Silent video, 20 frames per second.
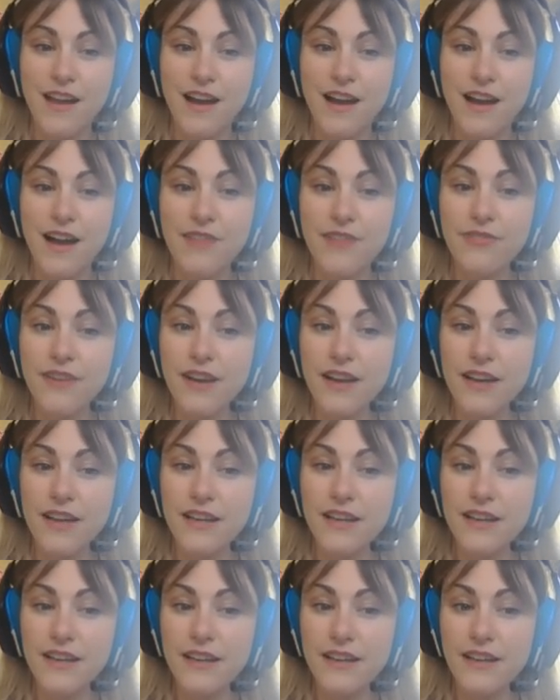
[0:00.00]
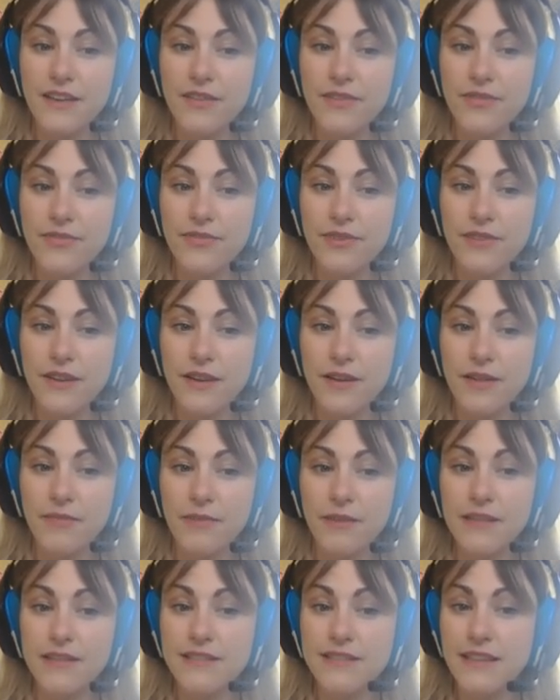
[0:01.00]
I find if
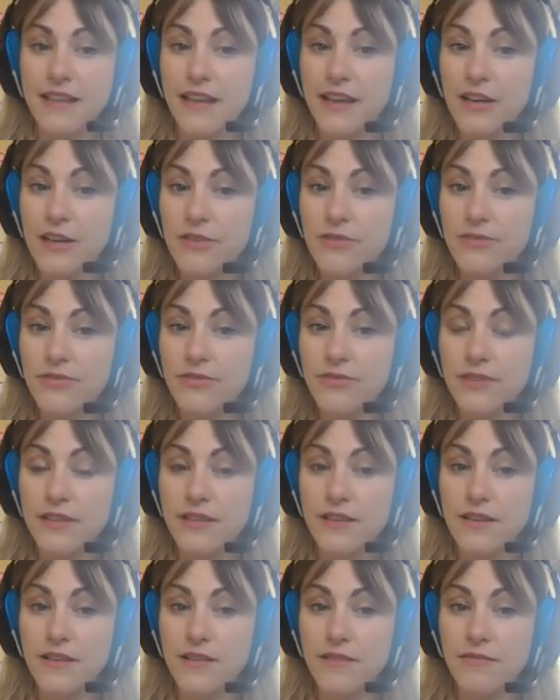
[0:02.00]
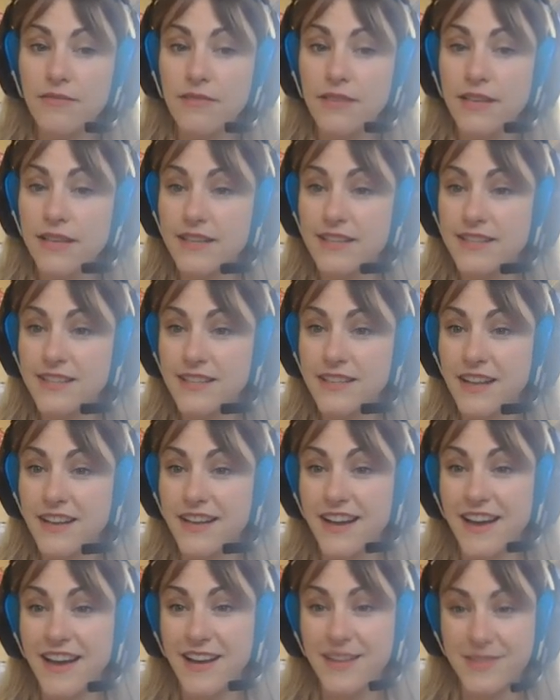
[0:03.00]
it's the end of the lesson
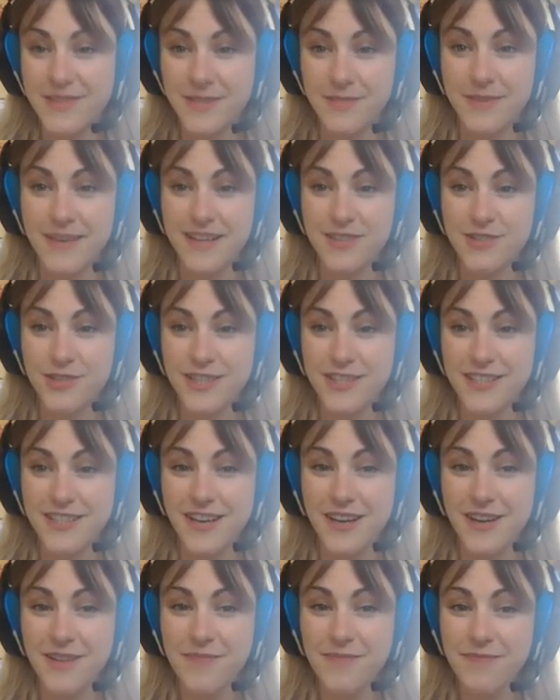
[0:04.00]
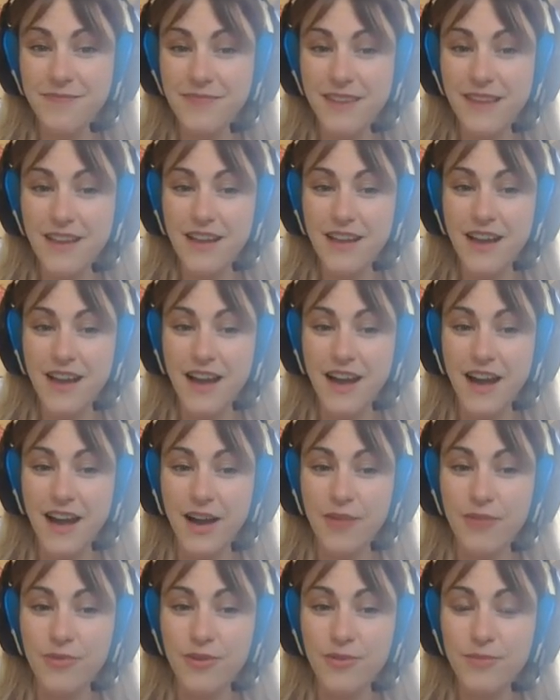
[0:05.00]
and I have some extra time,
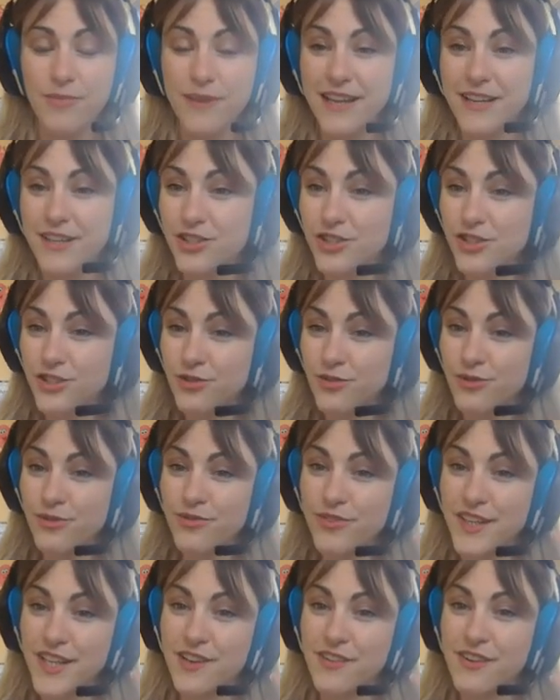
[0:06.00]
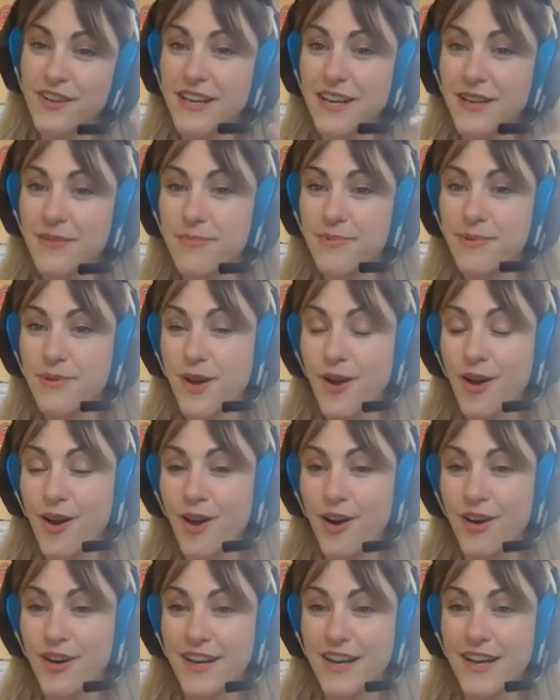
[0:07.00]
I would play a short video clip
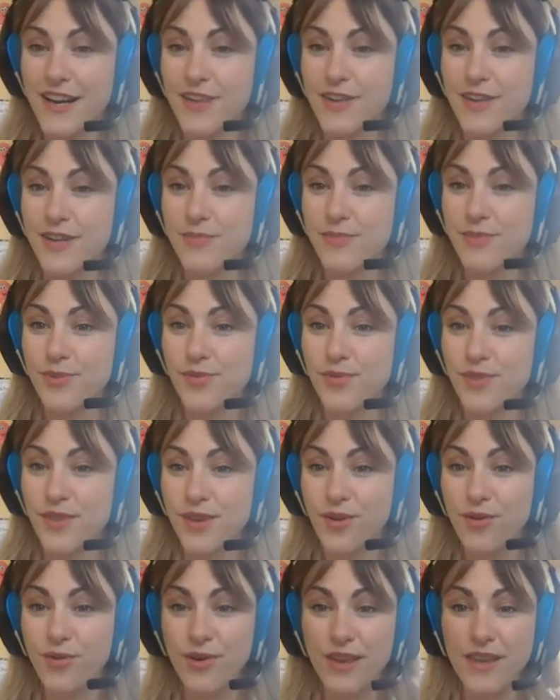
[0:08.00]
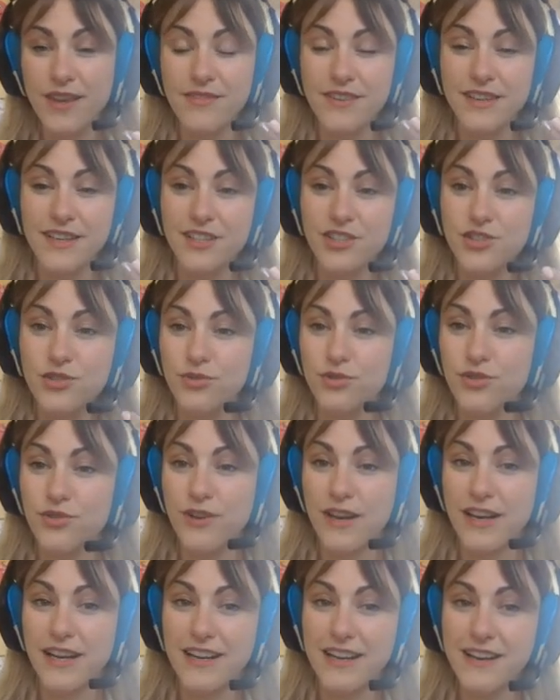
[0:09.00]
on a current movie or even a short
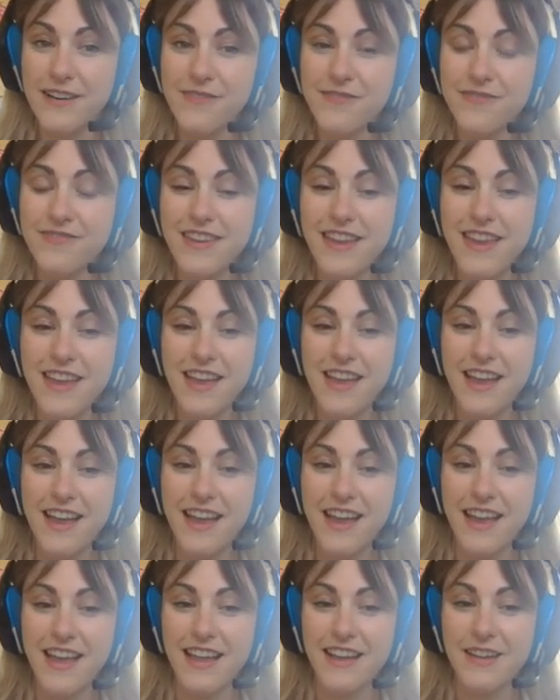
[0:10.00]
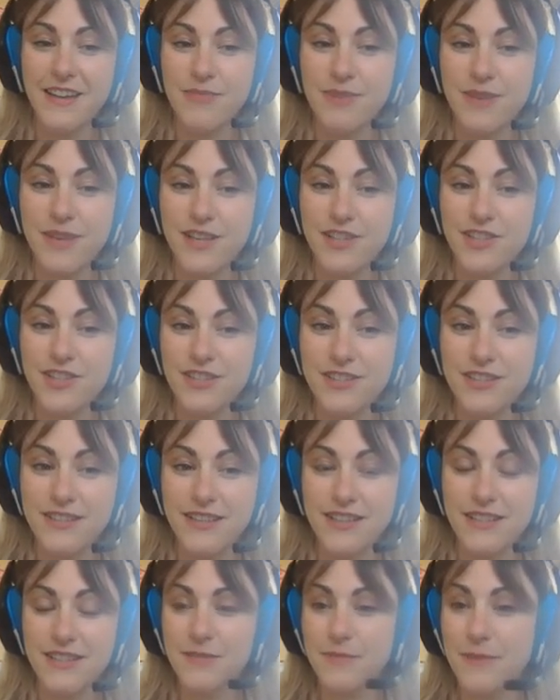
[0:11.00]
trailer, and we can just
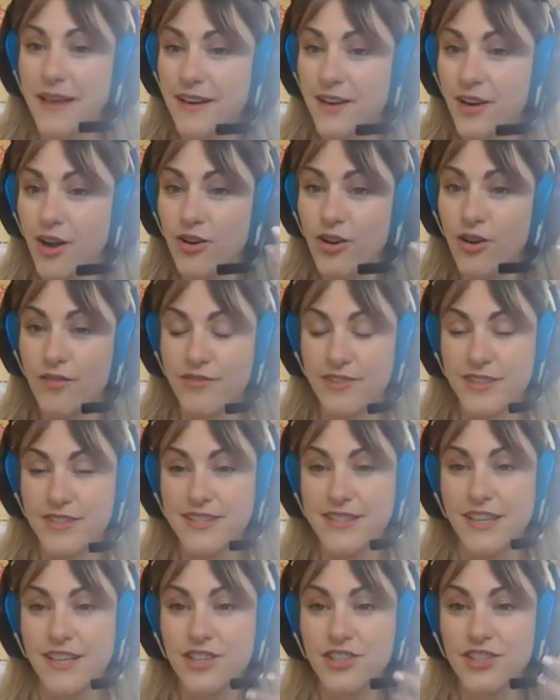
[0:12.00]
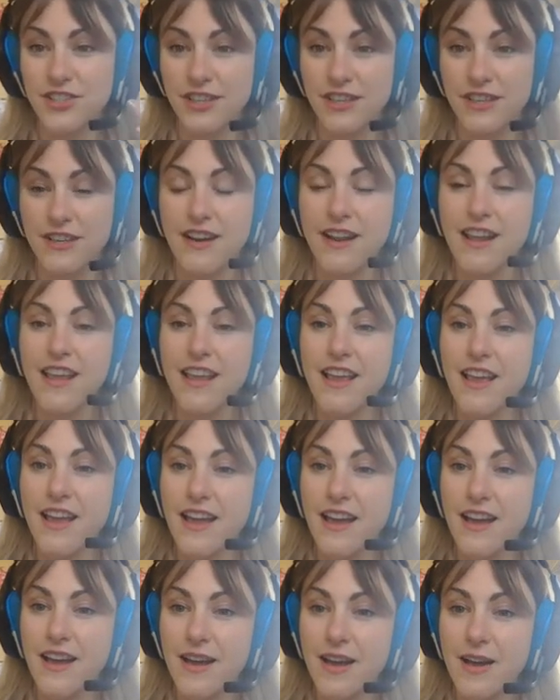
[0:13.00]
expand our conversation
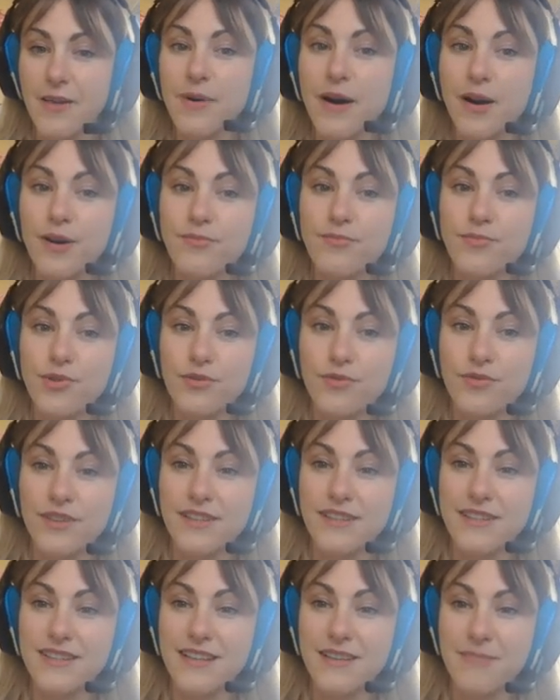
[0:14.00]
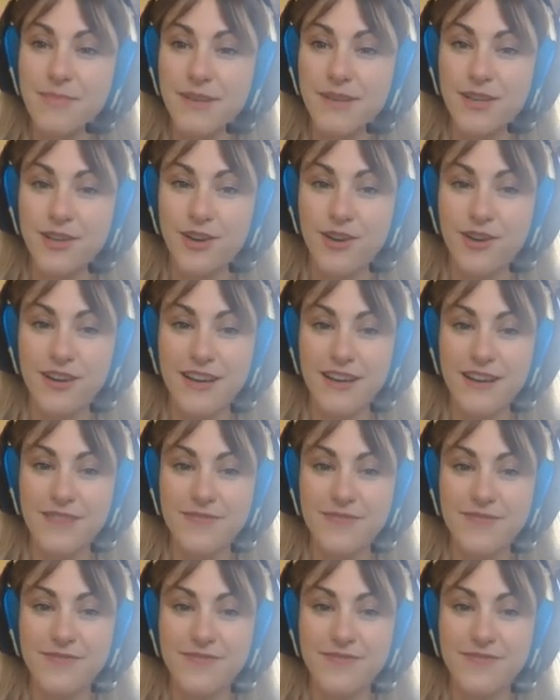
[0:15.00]
about movies a bit longer.